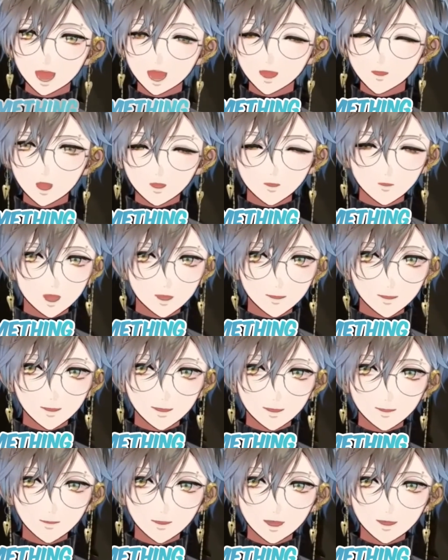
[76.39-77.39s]
watching
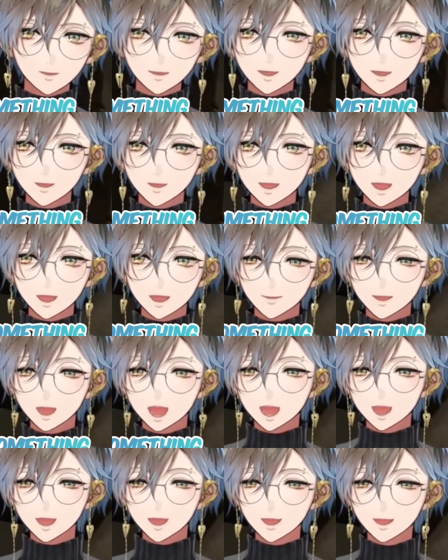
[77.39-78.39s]
something with the
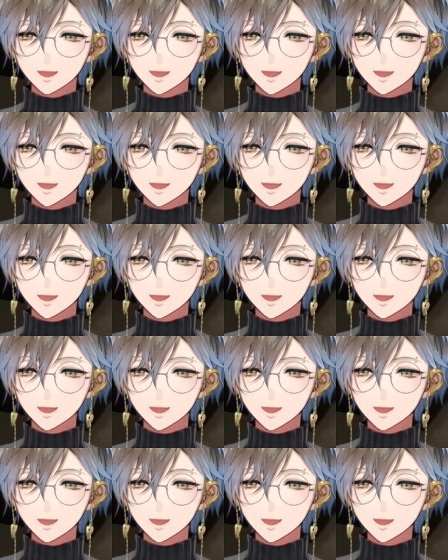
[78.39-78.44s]
pitter-patter.